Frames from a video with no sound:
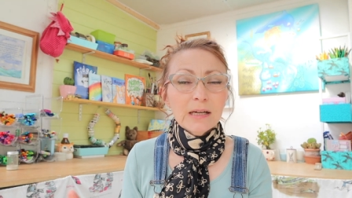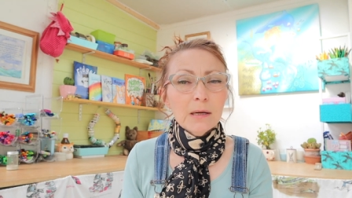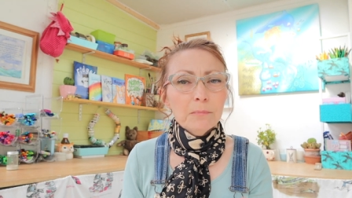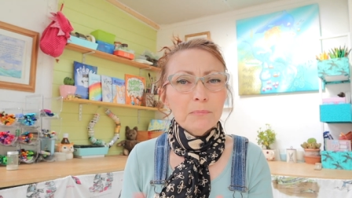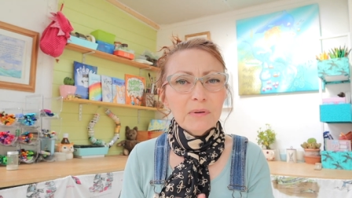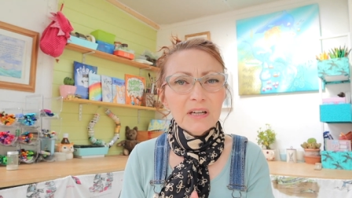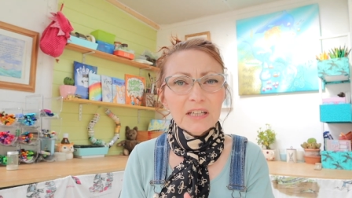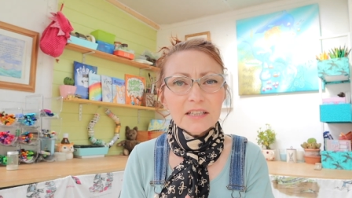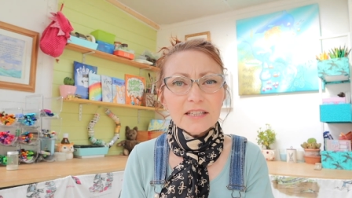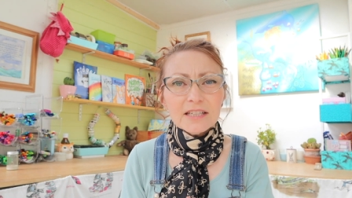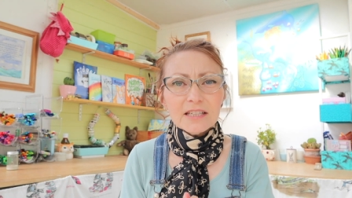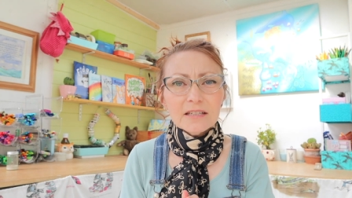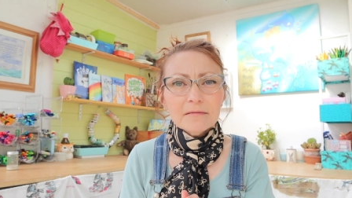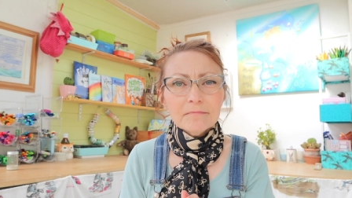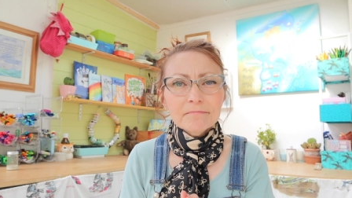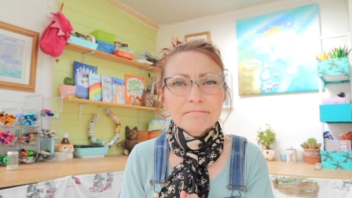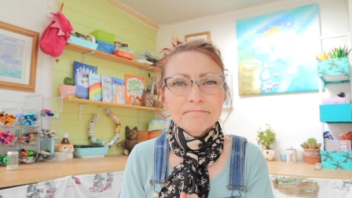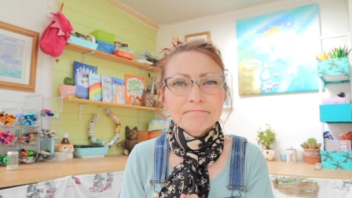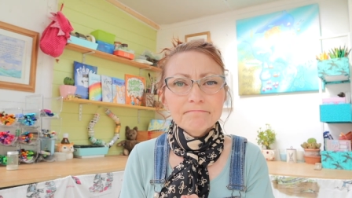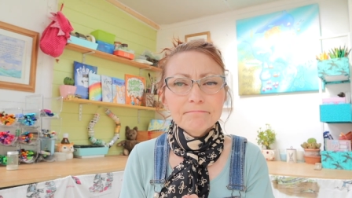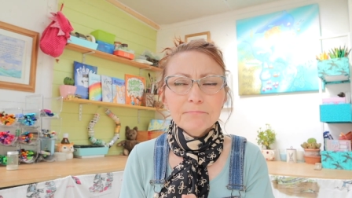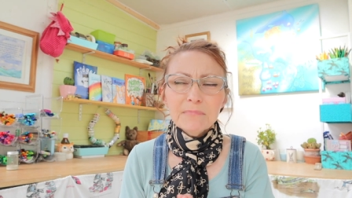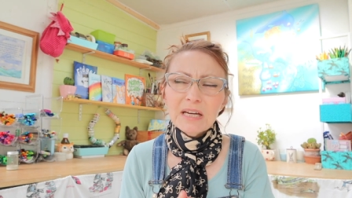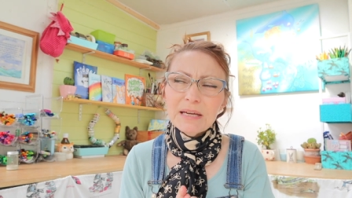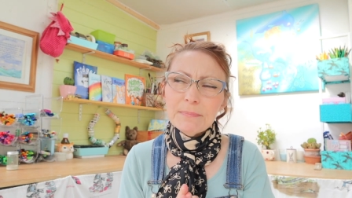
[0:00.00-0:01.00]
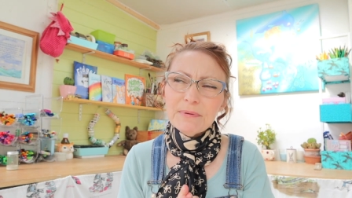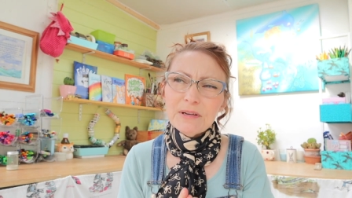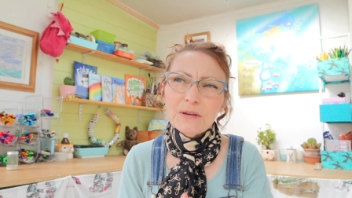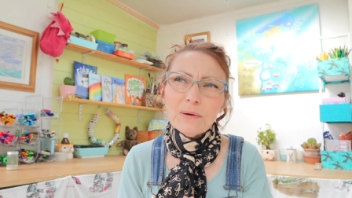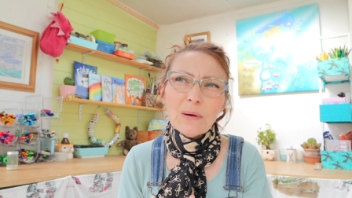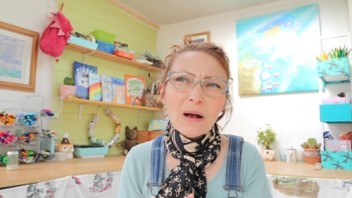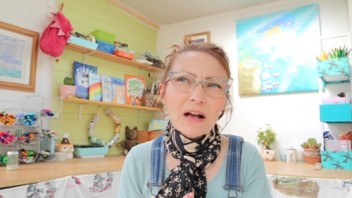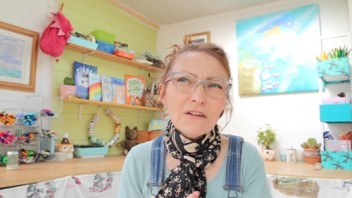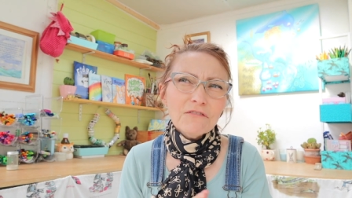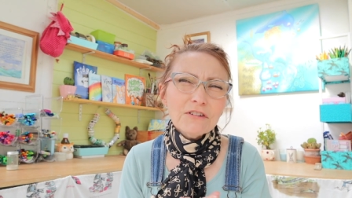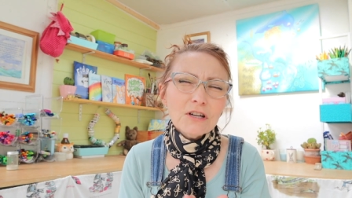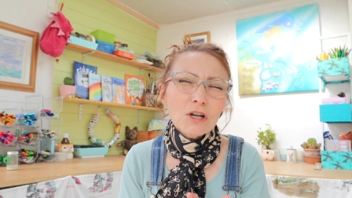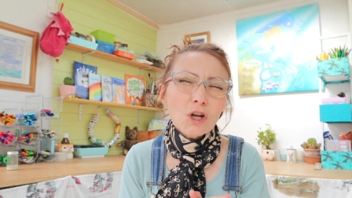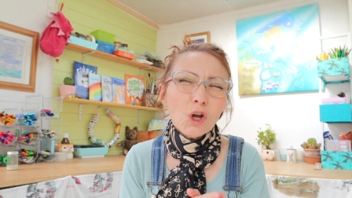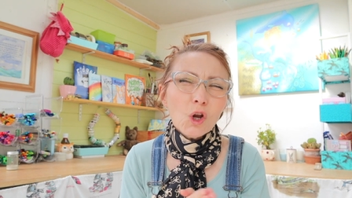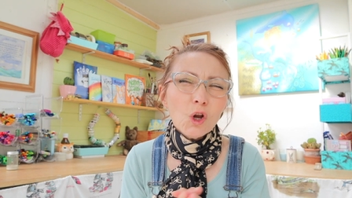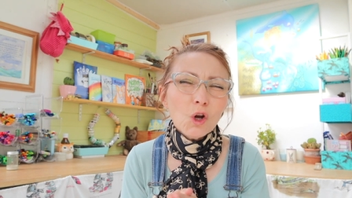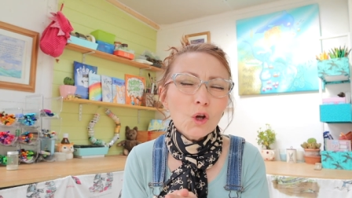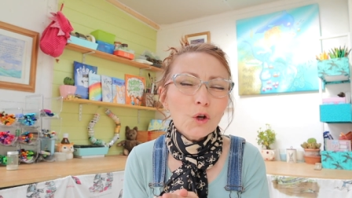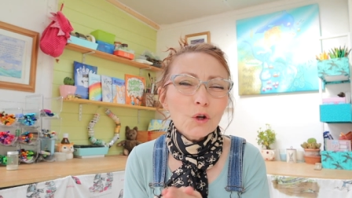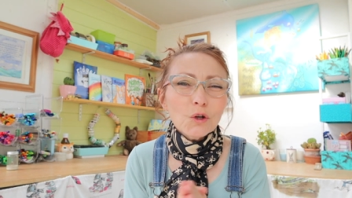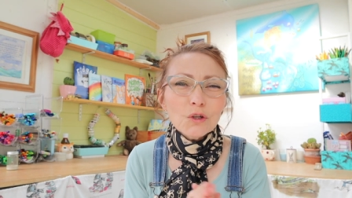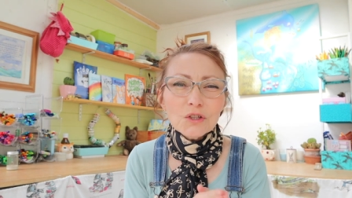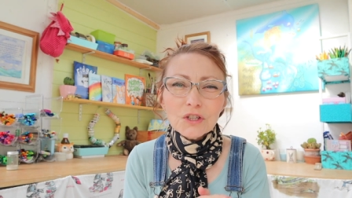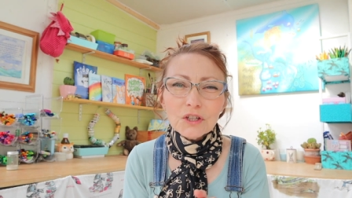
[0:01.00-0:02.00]
But maybe you haven't
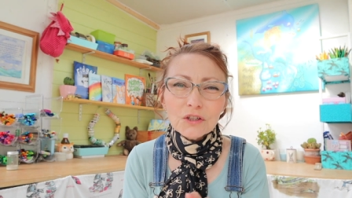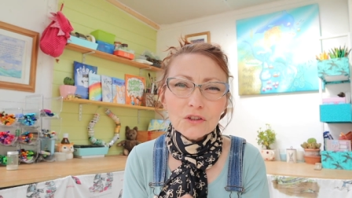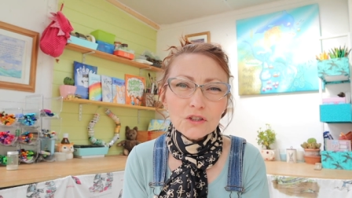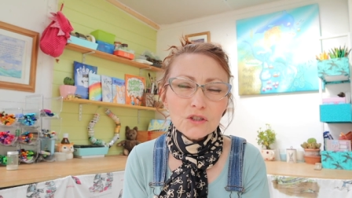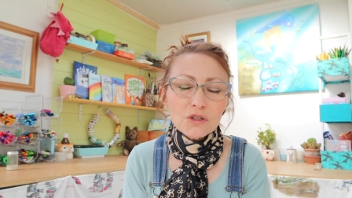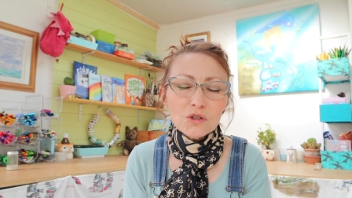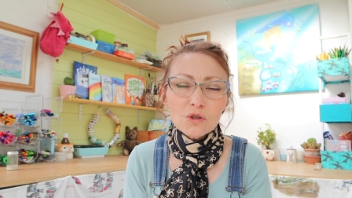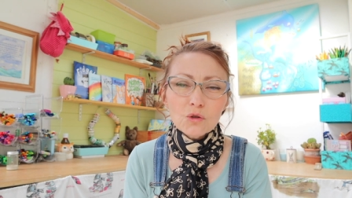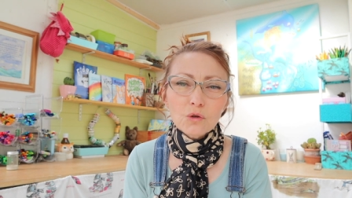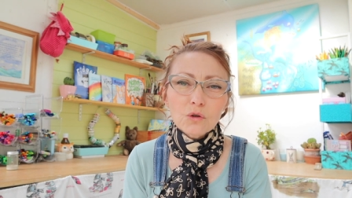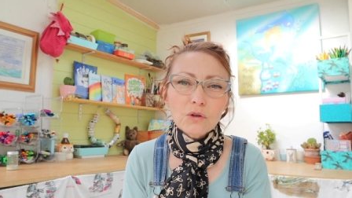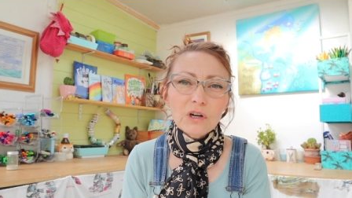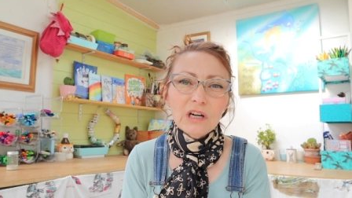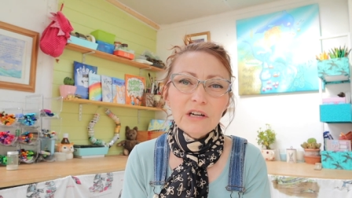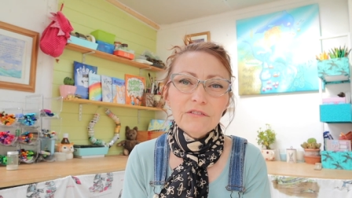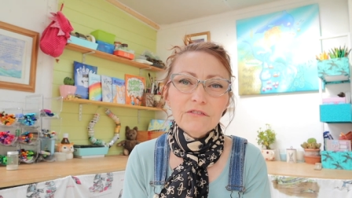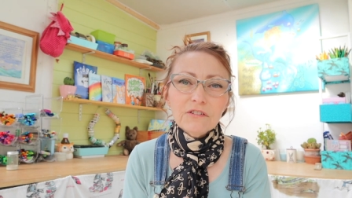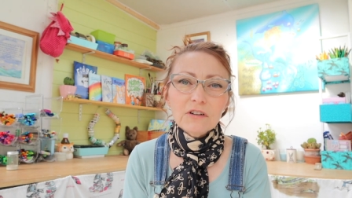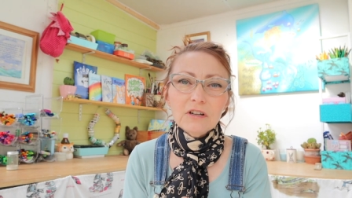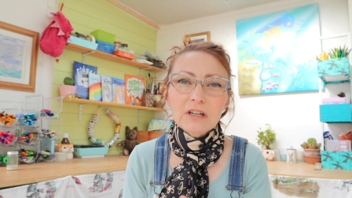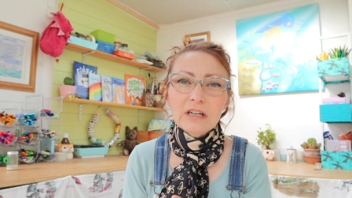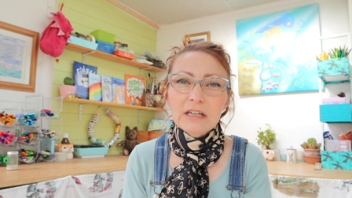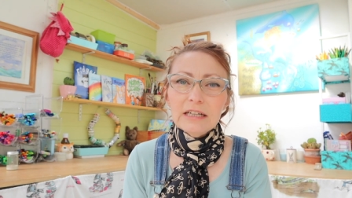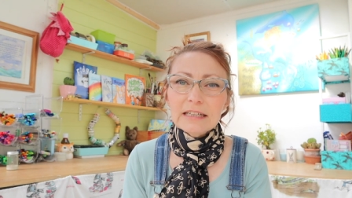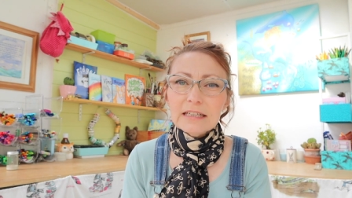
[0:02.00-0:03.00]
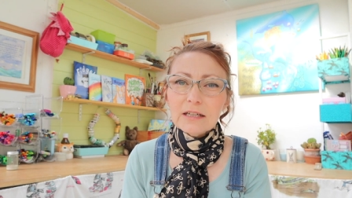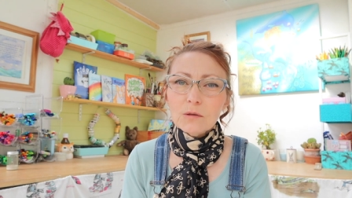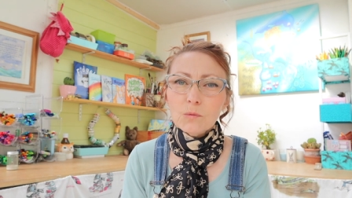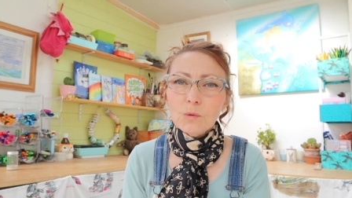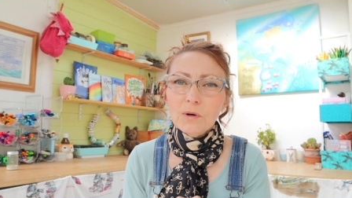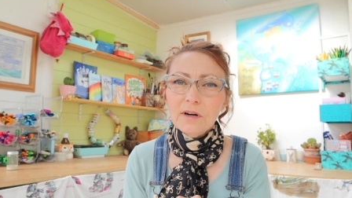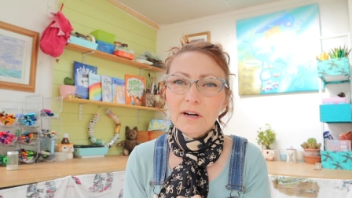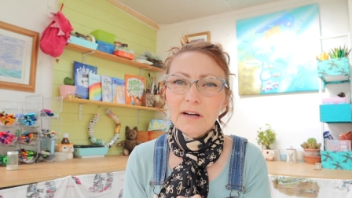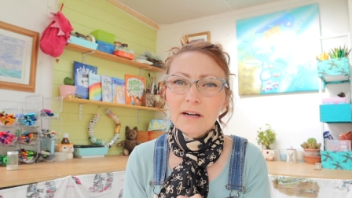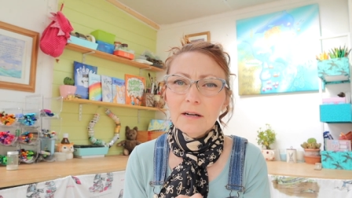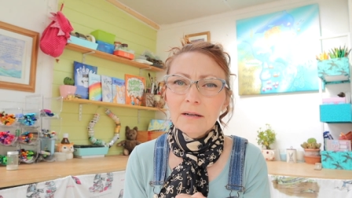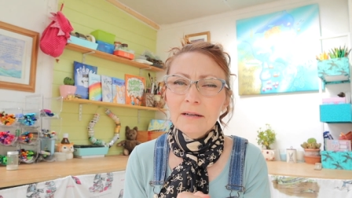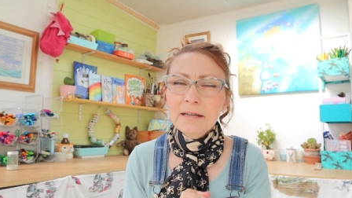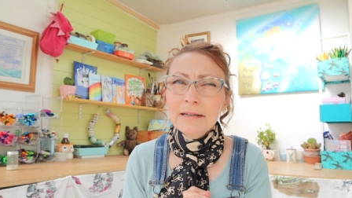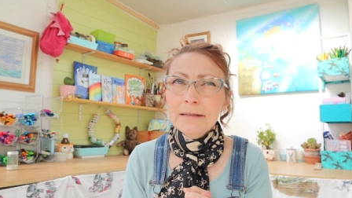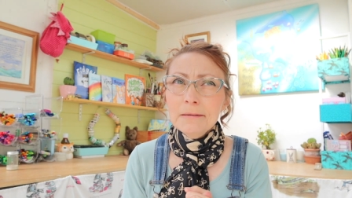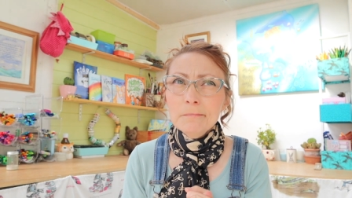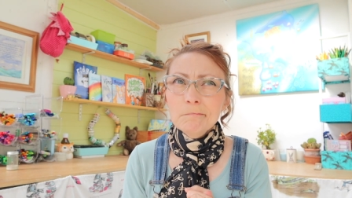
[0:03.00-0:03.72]
looked at the story for a little while,